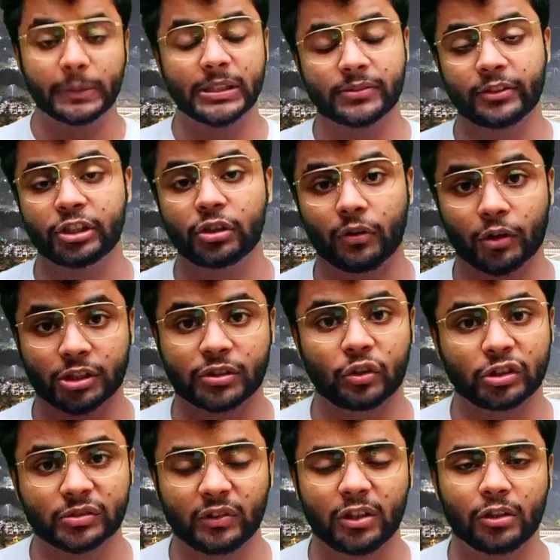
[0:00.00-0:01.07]
I hope this video
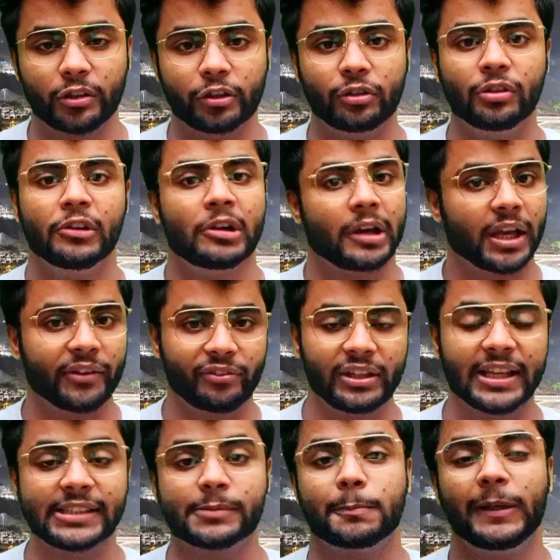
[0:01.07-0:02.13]
was useful to you.
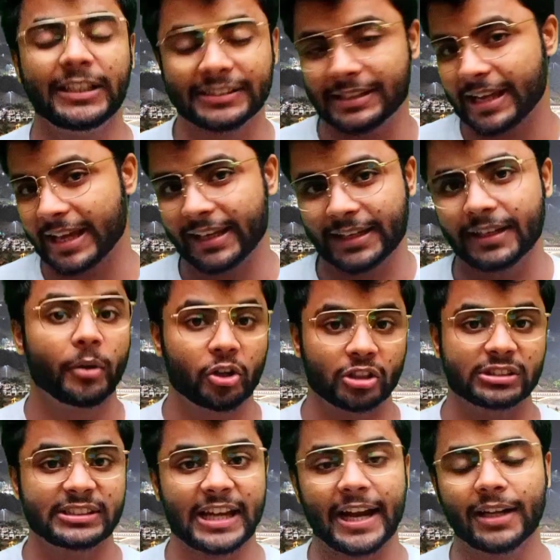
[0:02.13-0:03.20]
If yes, please
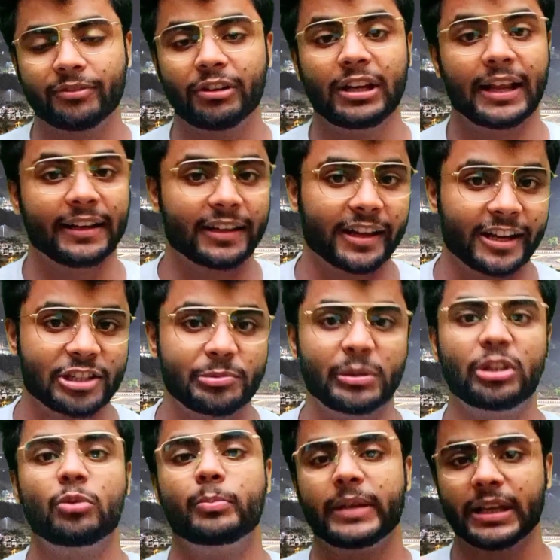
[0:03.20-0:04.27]
like it, because that will
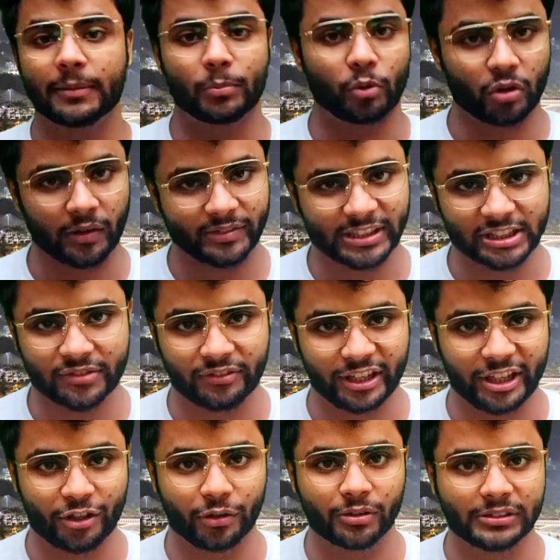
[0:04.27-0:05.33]
encourage me to make more of
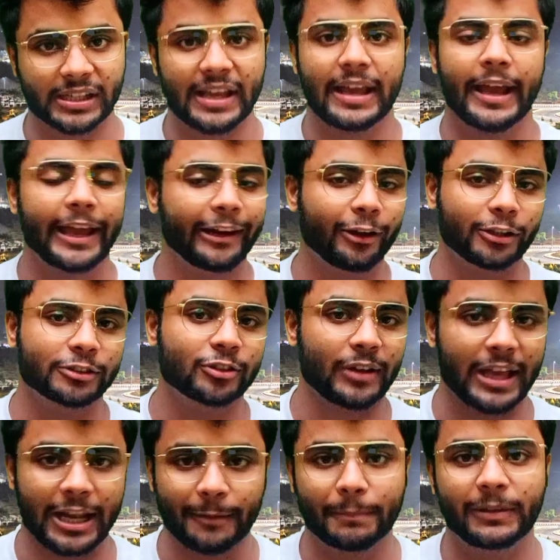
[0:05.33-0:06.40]
such videos and
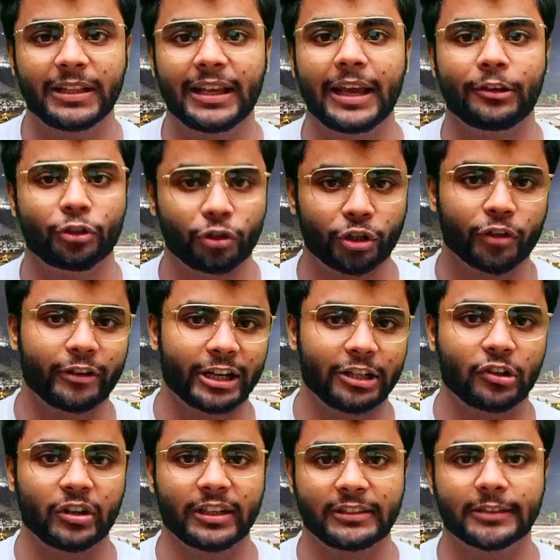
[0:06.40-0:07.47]
also help the
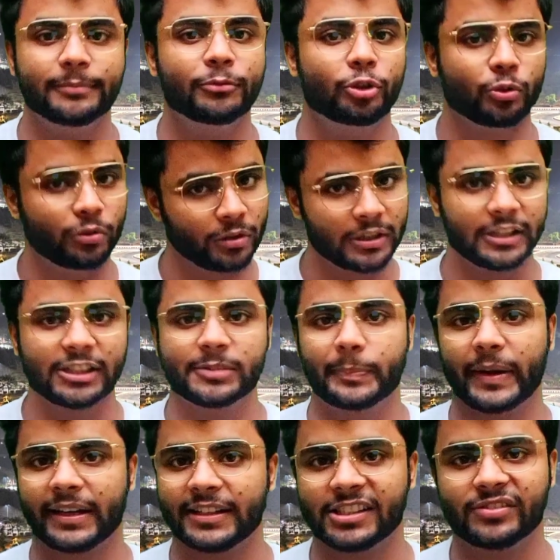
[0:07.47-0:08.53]
YouTube algorithm to
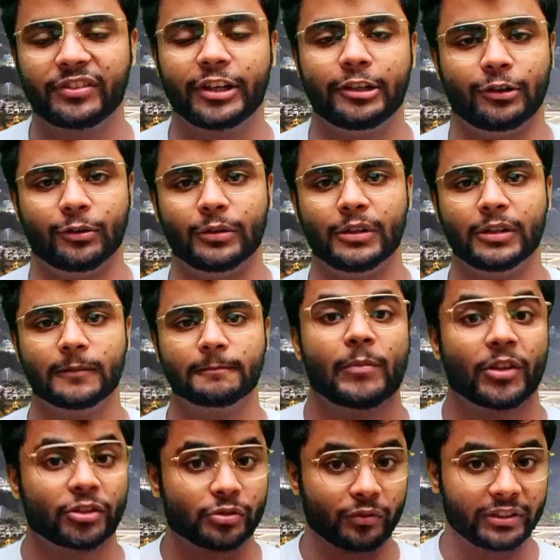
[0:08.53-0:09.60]
spread this video.
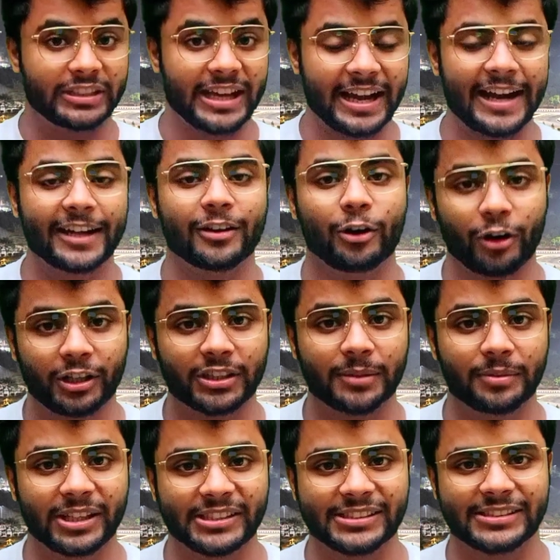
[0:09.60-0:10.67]
So with
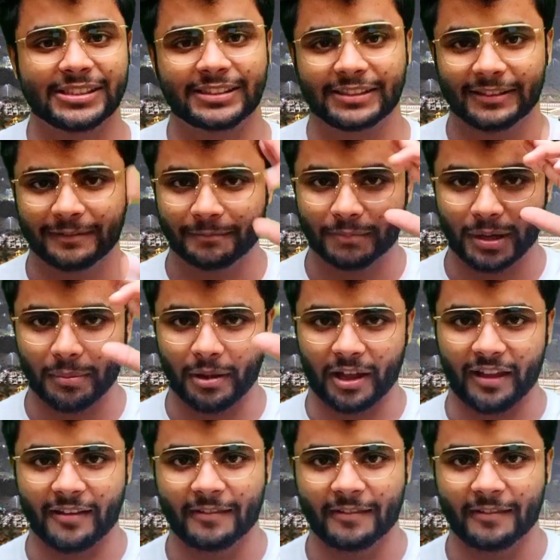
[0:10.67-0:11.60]
that, all the best.